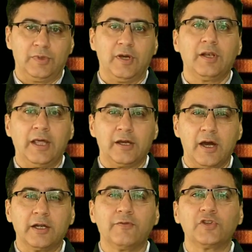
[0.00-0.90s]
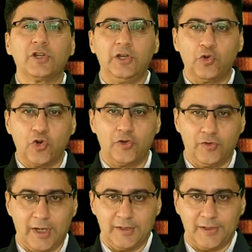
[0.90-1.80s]
uh, like artificial neuron
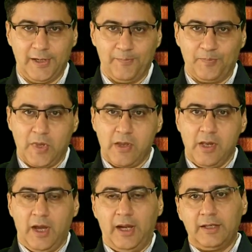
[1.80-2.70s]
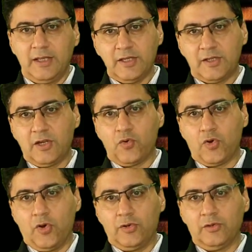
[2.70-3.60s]
you can say and this
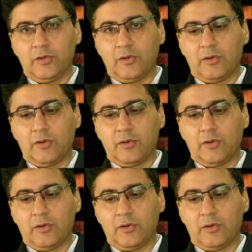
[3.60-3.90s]
neuron,